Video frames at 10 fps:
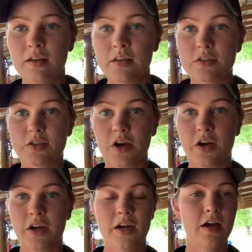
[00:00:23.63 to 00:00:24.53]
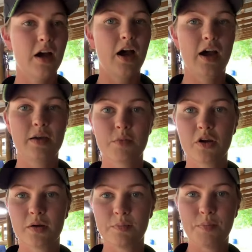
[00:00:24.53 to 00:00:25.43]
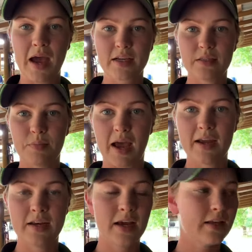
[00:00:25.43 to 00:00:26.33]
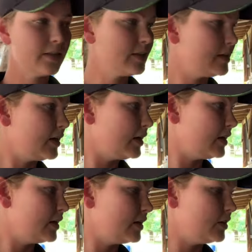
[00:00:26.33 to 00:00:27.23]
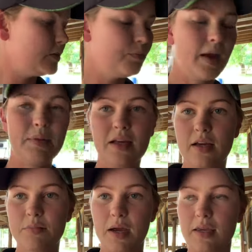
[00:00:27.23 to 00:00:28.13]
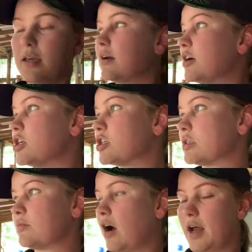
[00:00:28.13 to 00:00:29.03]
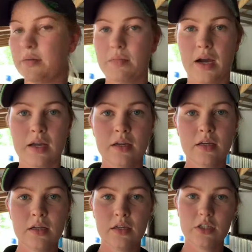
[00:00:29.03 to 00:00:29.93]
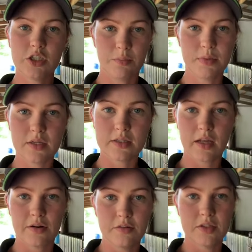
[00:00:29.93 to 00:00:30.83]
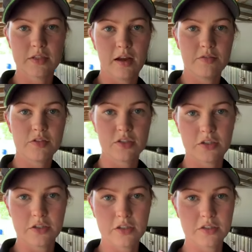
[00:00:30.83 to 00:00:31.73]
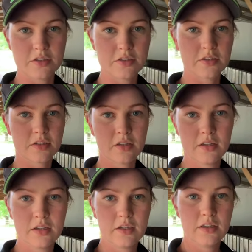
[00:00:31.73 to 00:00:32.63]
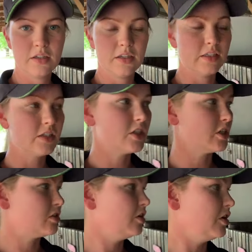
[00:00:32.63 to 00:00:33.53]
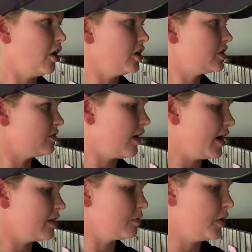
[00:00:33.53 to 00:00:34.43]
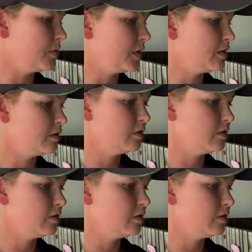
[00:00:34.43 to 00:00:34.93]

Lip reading: So I am going to pack some hay nets, maybe clean my gear and just ride in my jumping saddle this afternoon because it's just too hot to ride at the moment.